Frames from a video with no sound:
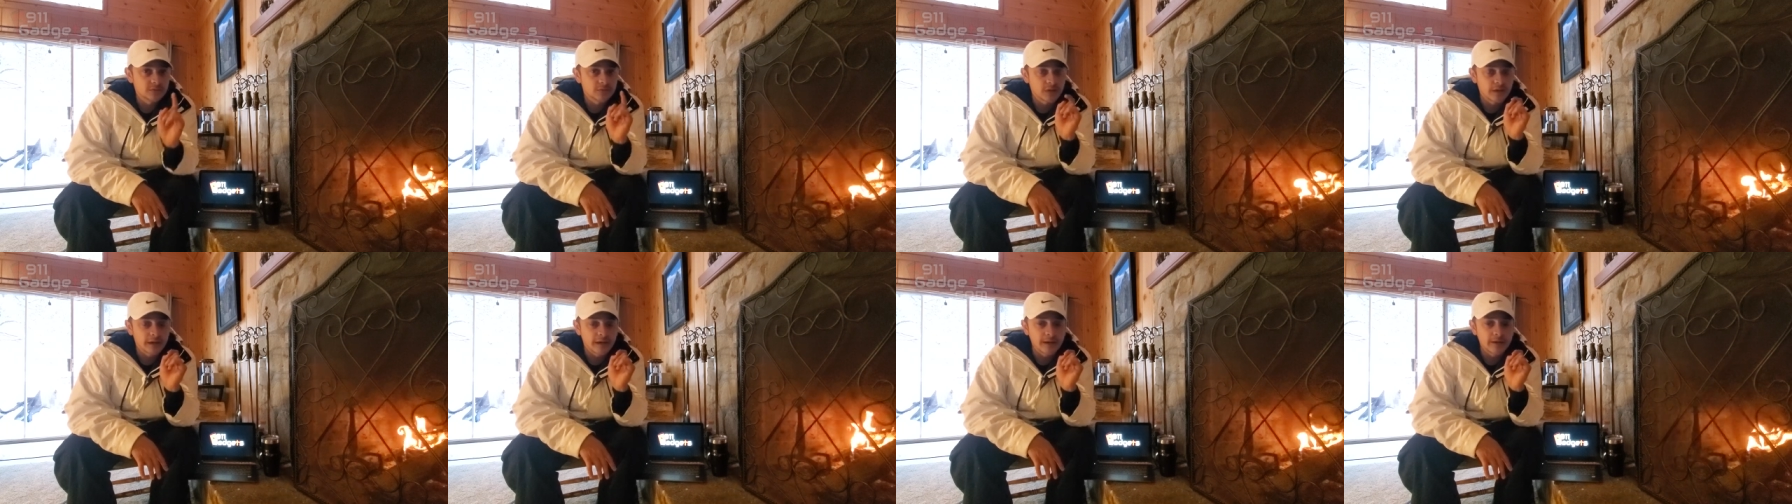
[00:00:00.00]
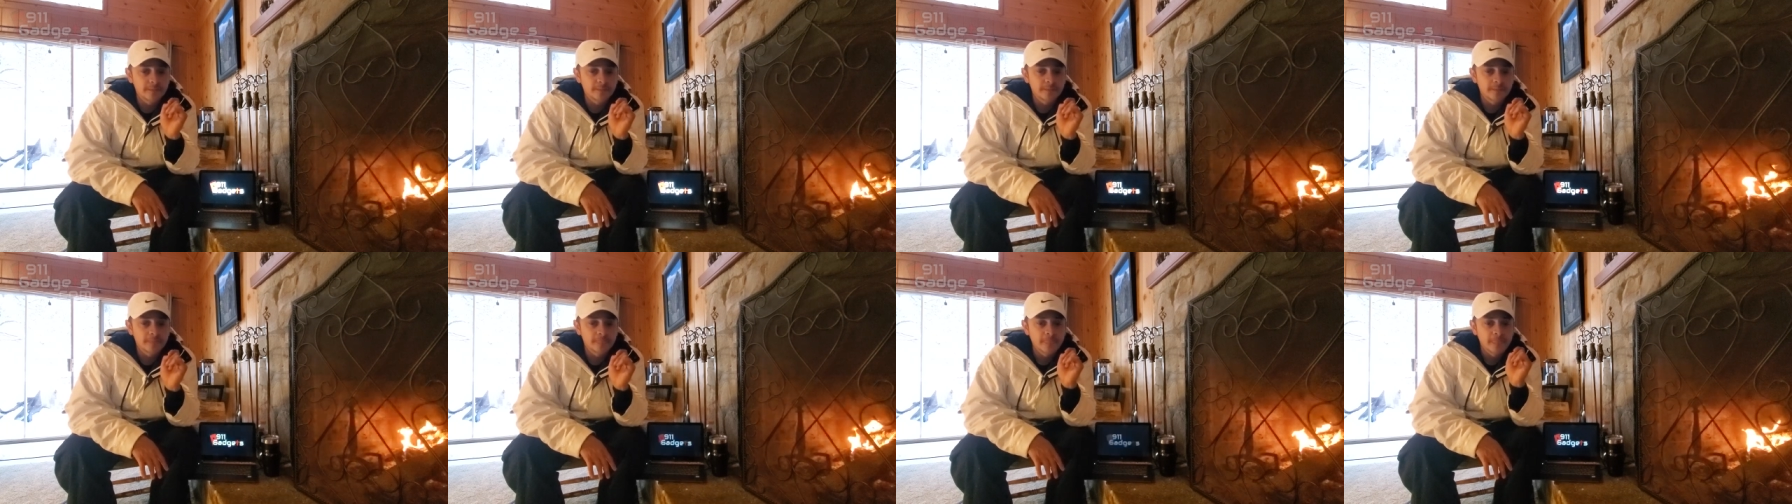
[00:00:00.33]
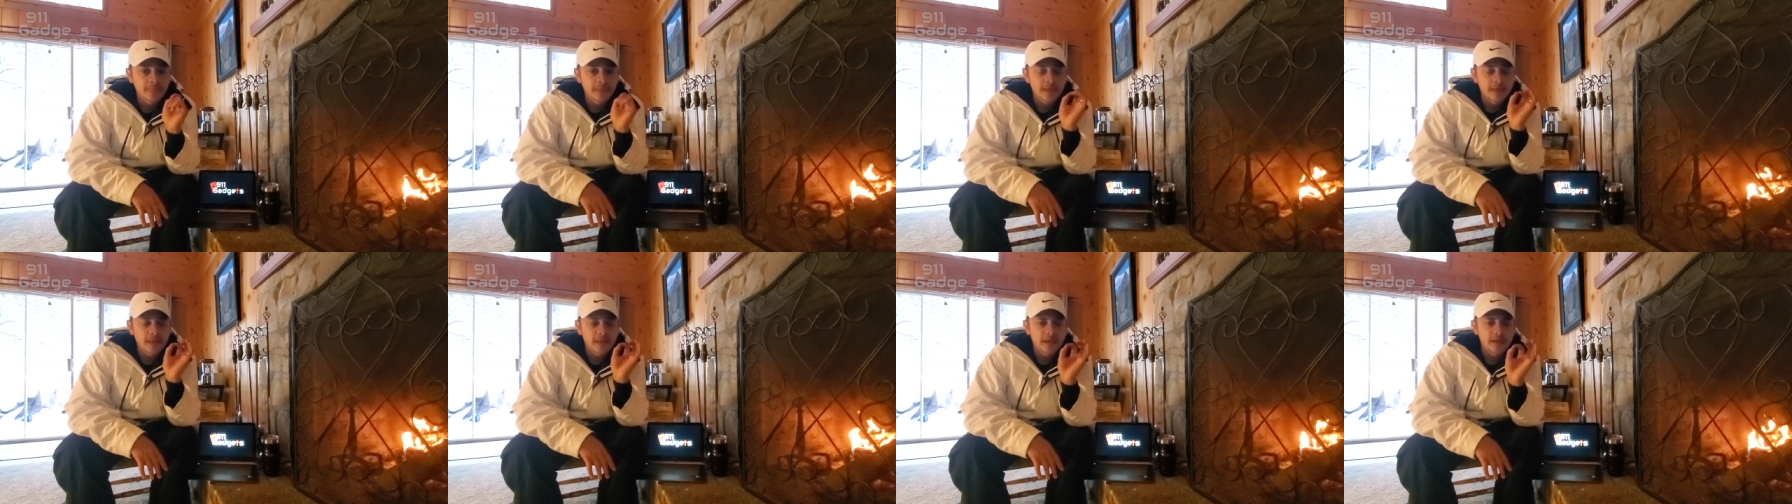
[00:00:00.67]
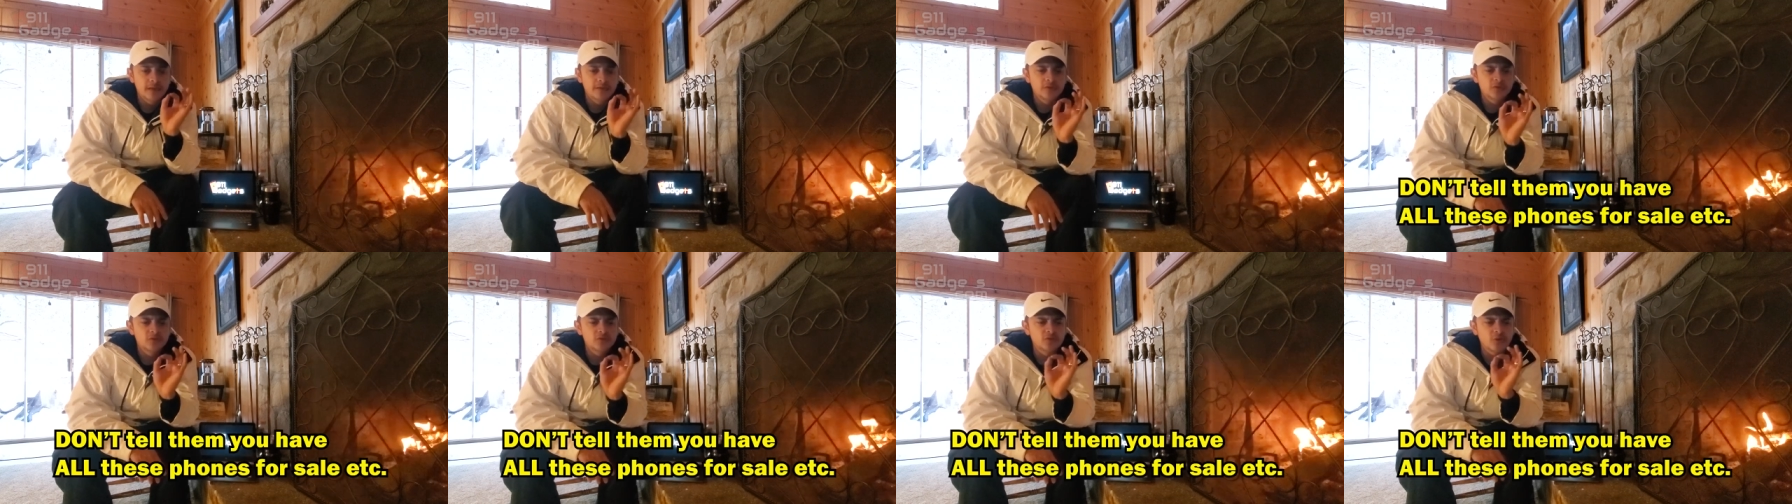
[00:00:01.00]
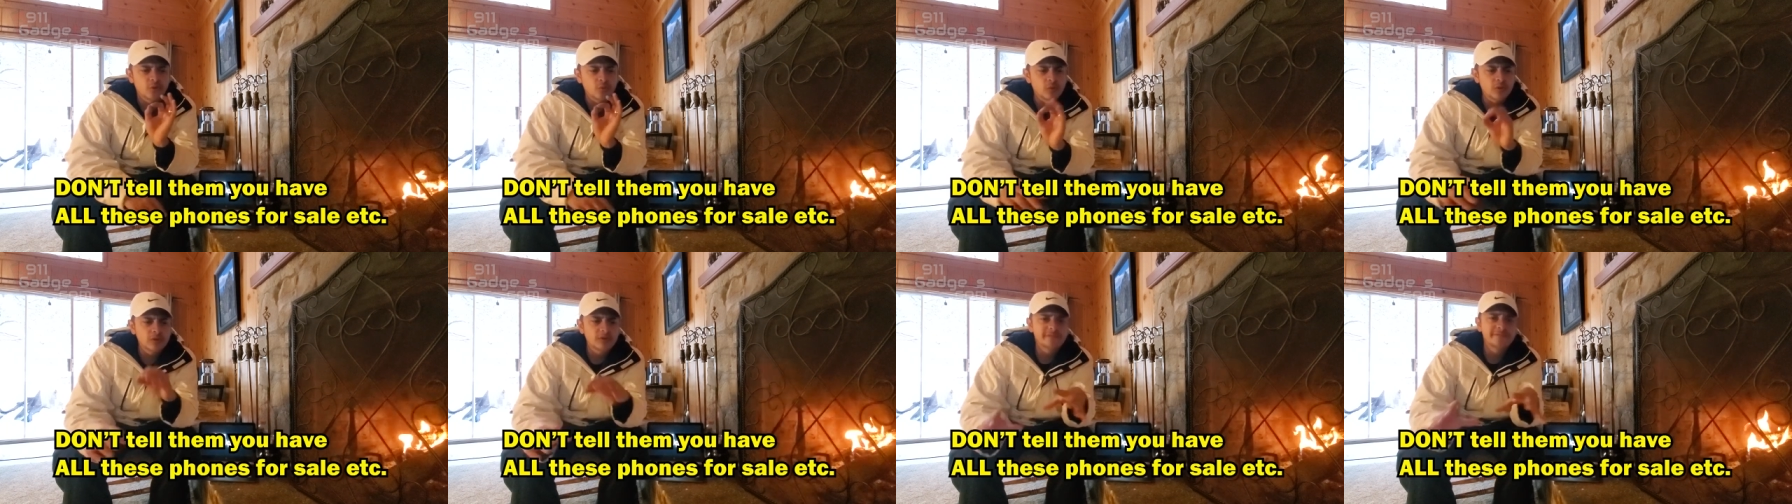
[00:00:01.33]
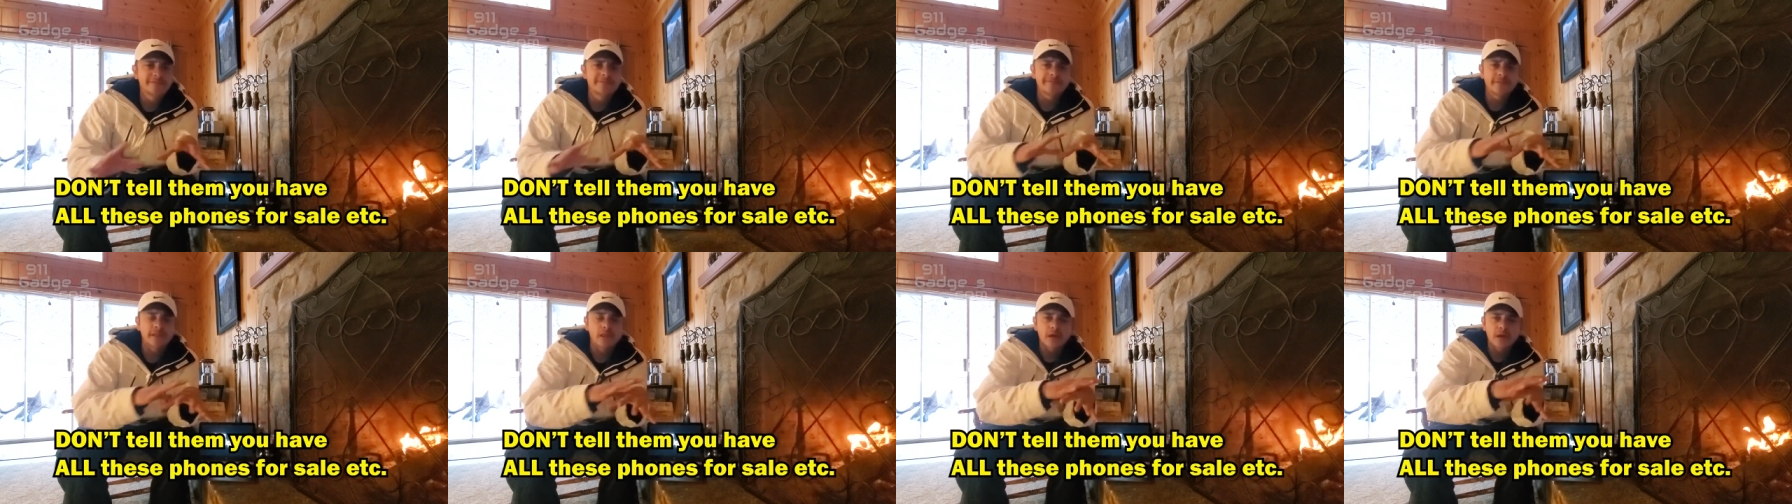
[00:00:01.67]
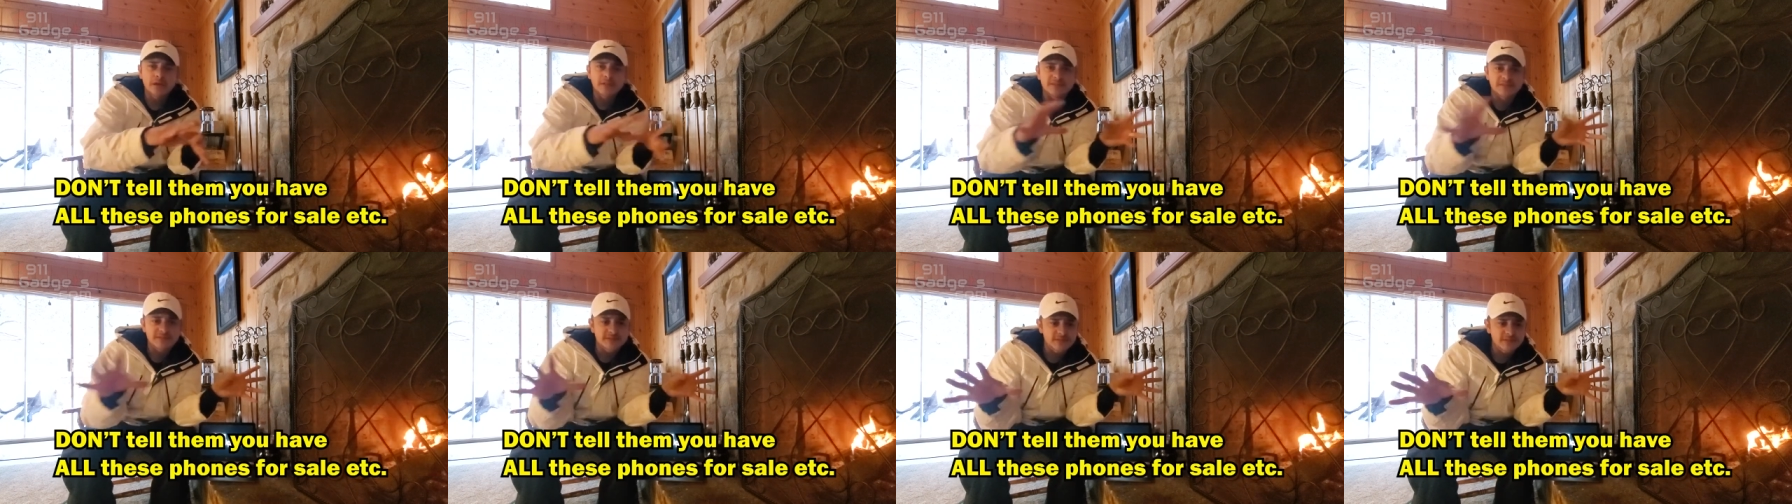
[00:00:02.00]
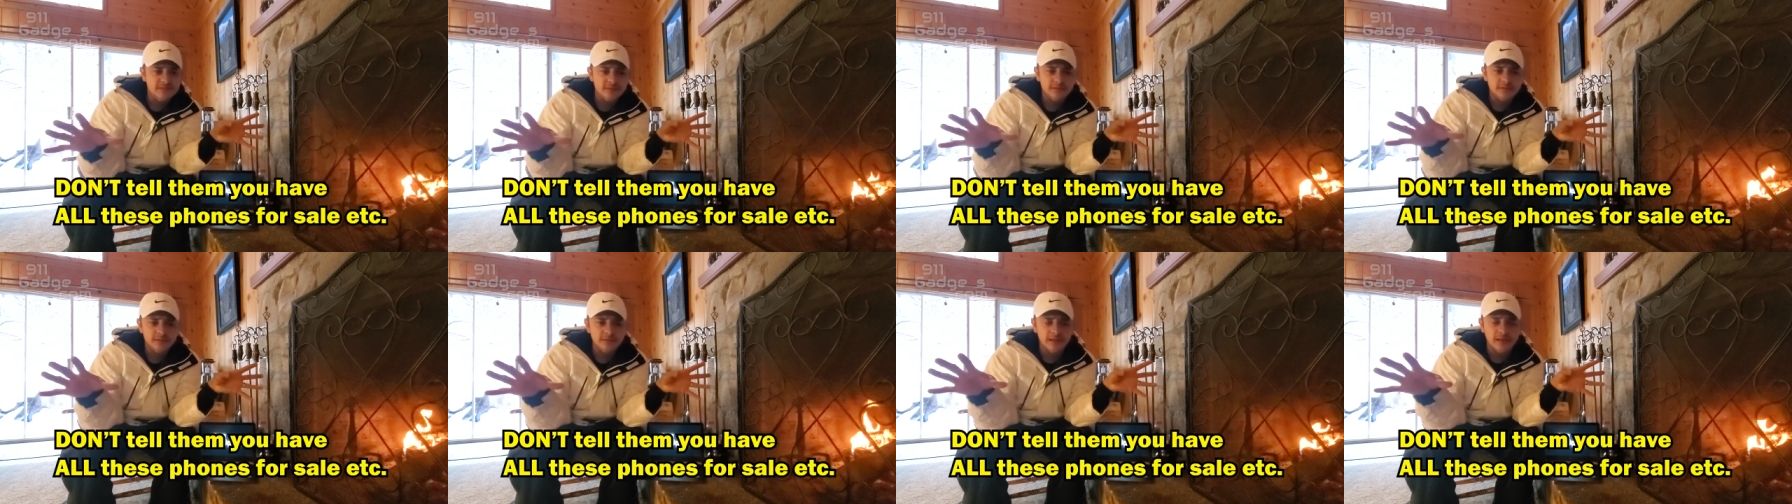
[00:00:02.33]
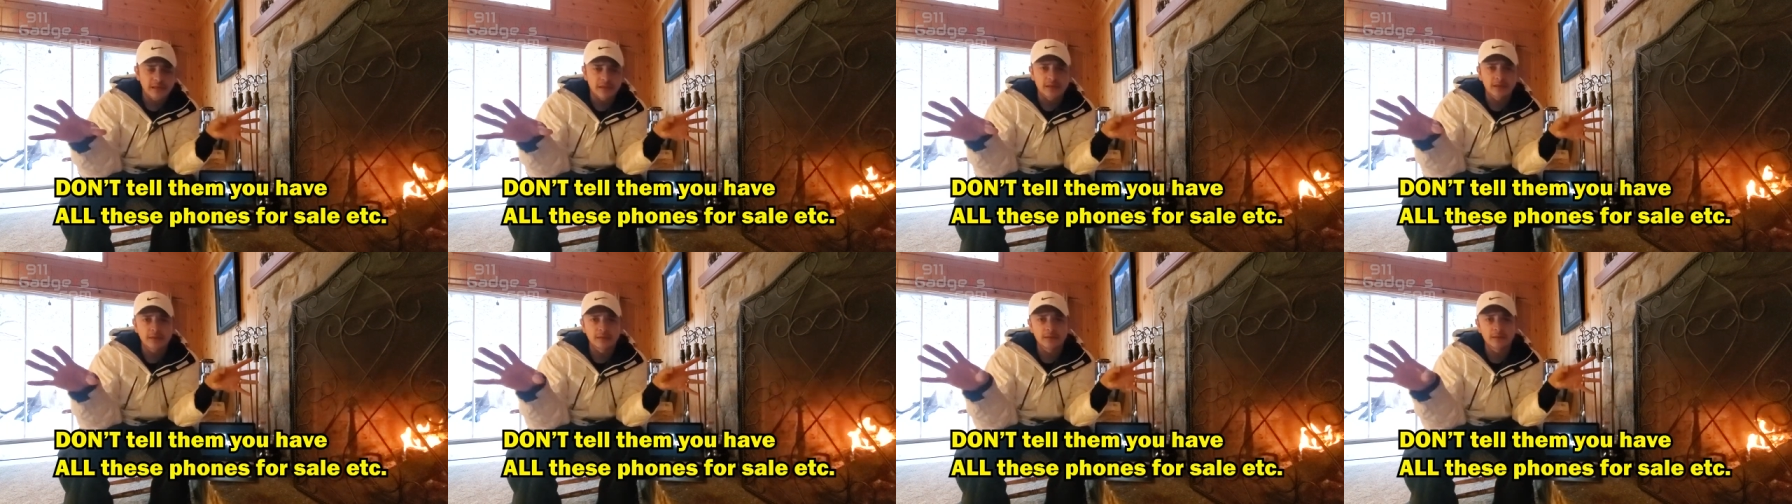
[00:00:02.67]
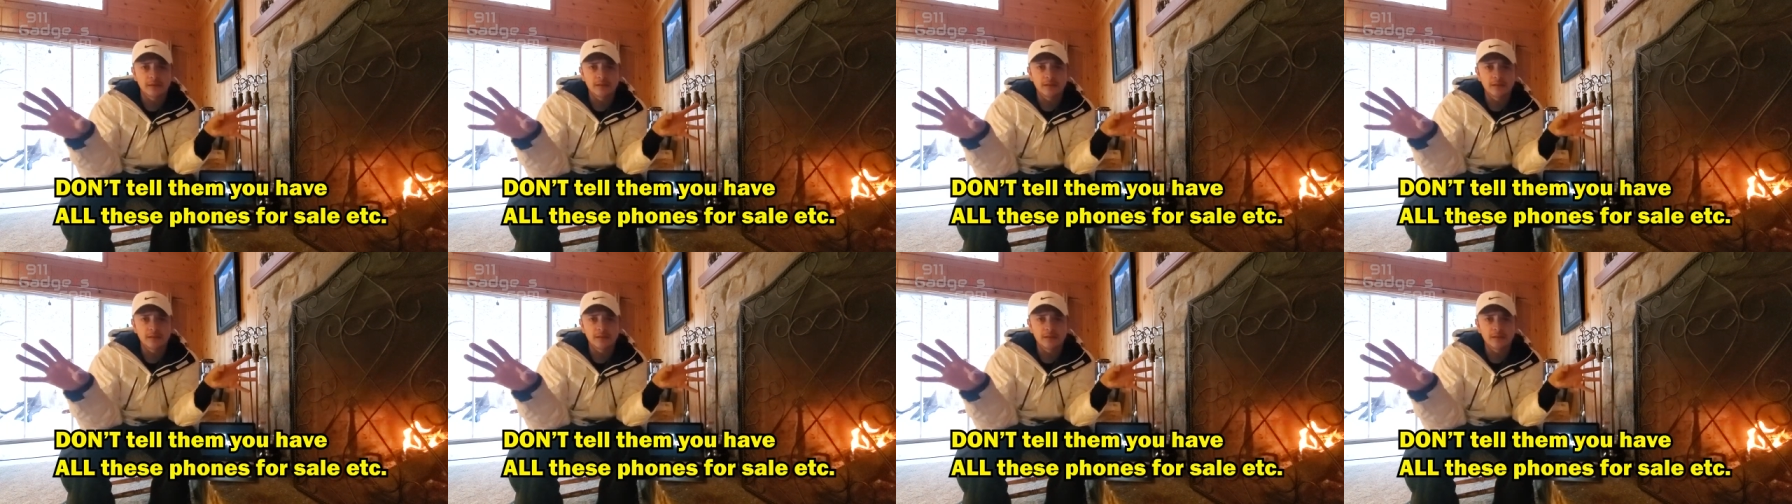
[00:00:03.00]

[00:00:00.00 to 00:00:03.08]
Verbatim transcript: all right? And you don't wanna flaunt like